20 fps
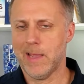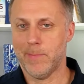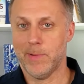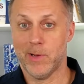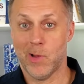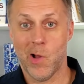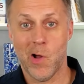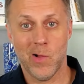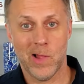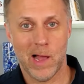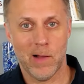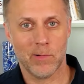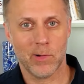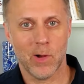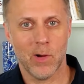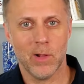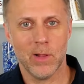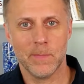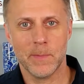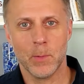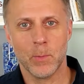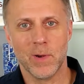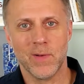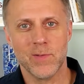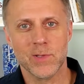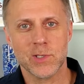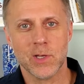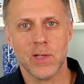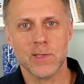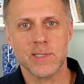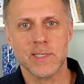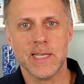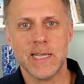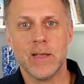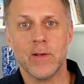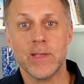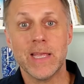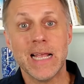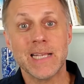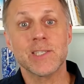mean all alcohol. I mean, what if it's on
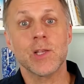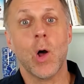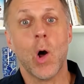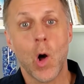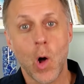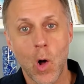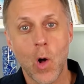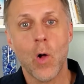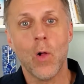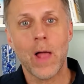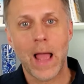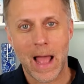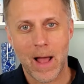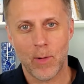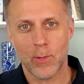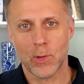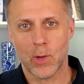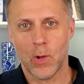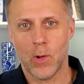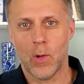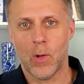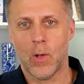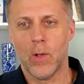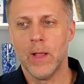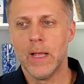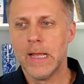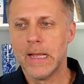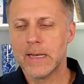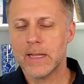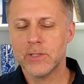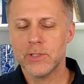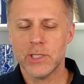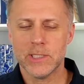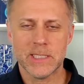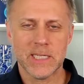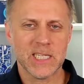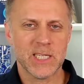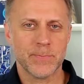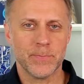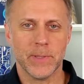sale? Yes, all alcohol. Now just
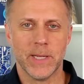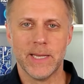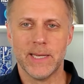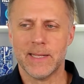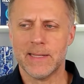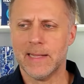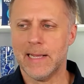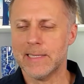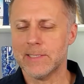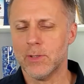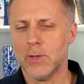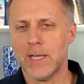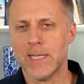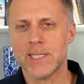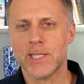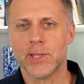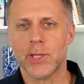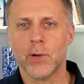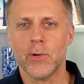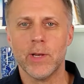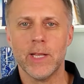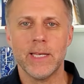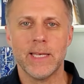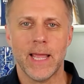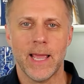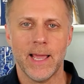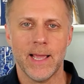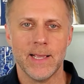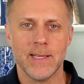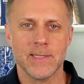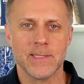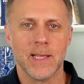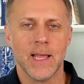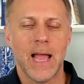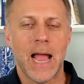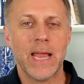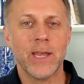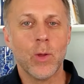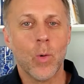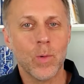explain to clients, look, it's 30 days.
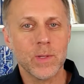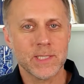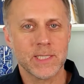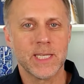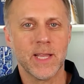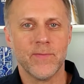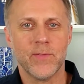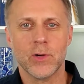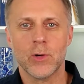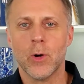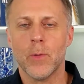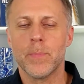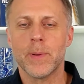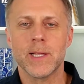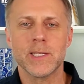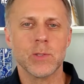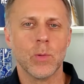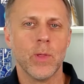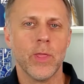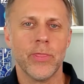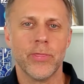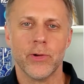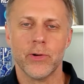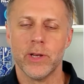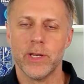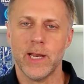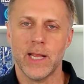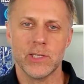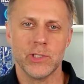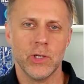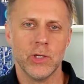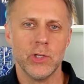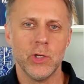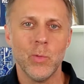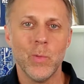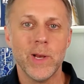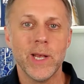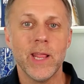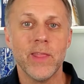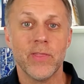I know it's difficult, but it's only 30 days. You can
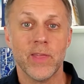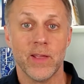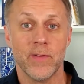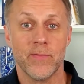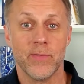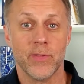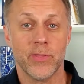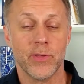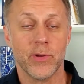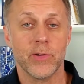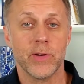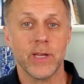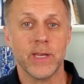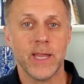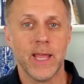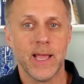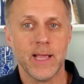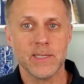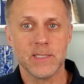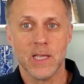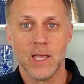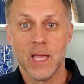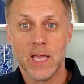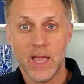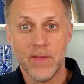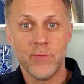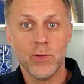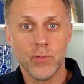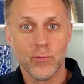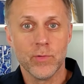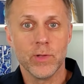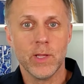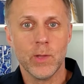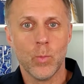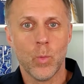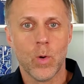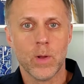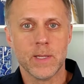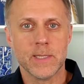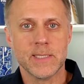do anything for 30 days if you really
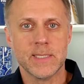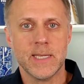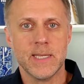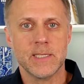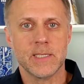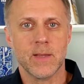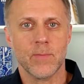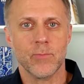want to see some